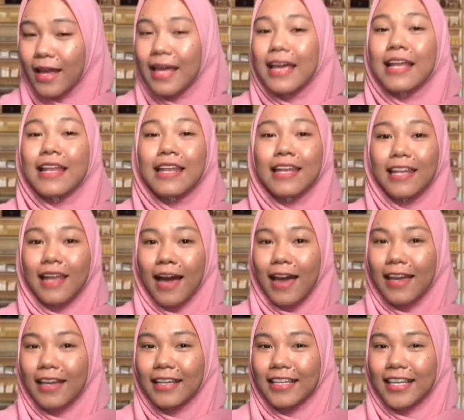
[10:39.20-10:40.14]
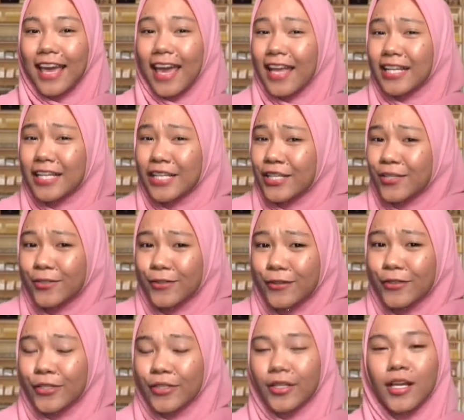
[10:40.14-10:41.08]
light and
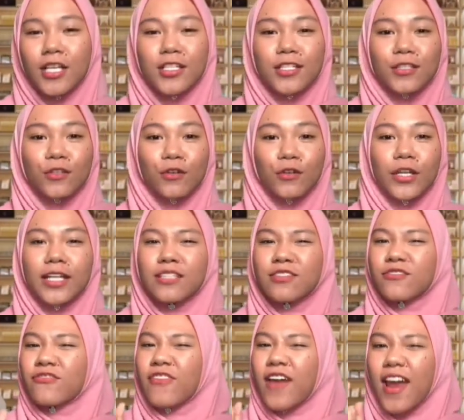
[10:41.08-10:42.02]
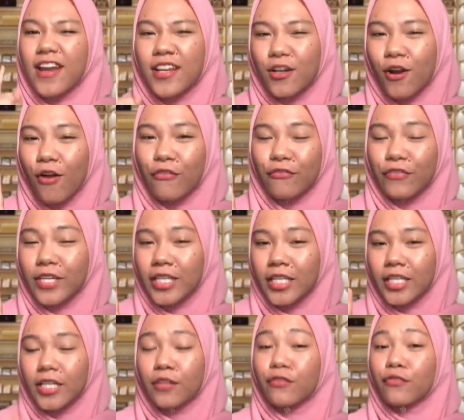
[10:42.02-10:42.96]
cute. So it's very
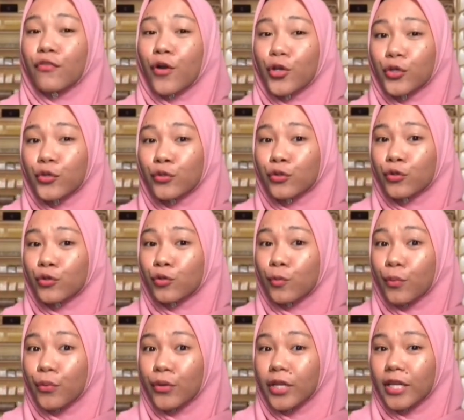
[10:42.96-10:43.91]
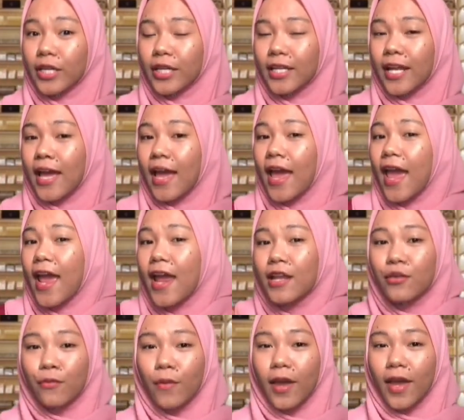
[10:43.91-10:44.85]
convenient for you to bring it
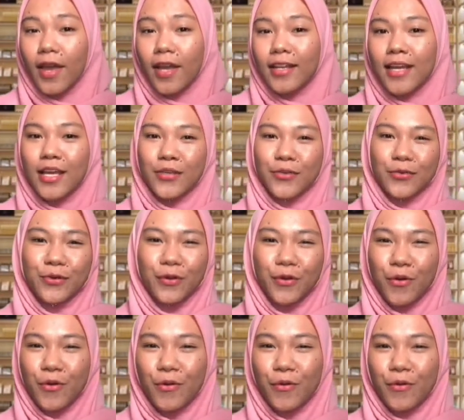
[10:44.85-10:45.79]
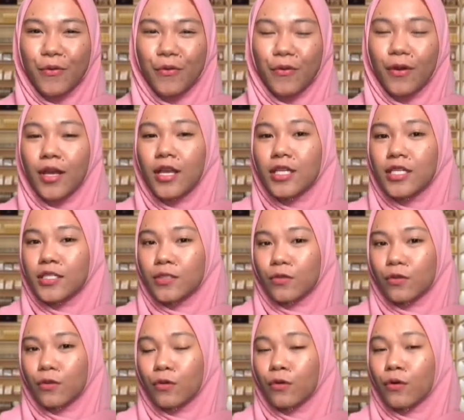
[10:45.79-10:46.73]
anywhere that you go.
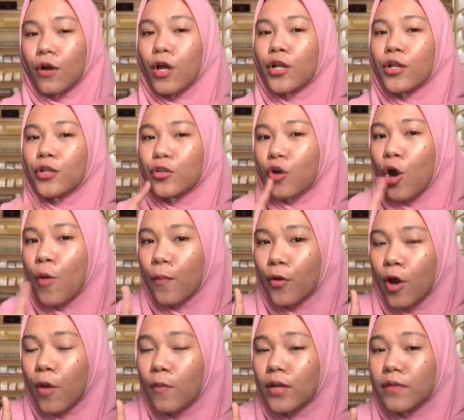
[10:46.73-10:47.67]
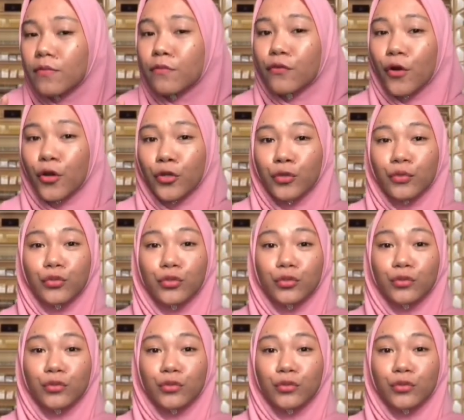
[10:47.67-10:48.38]
So no problem for you to